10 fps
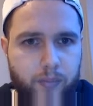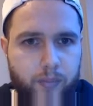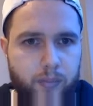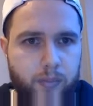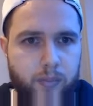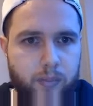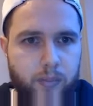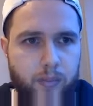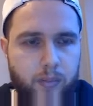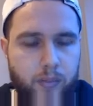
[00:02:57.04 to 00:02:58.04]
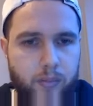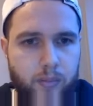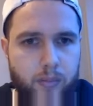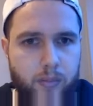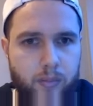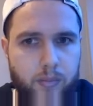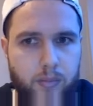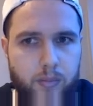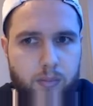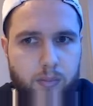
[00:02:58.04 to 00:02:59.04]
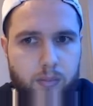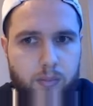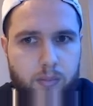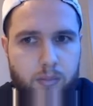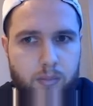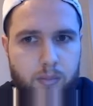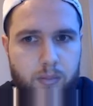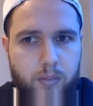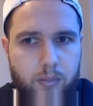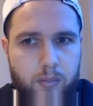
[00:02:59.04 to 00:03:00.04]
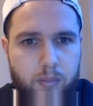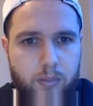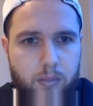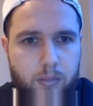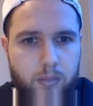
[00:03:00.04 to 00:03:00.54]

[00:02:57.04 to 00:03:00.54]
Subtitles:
[no speech]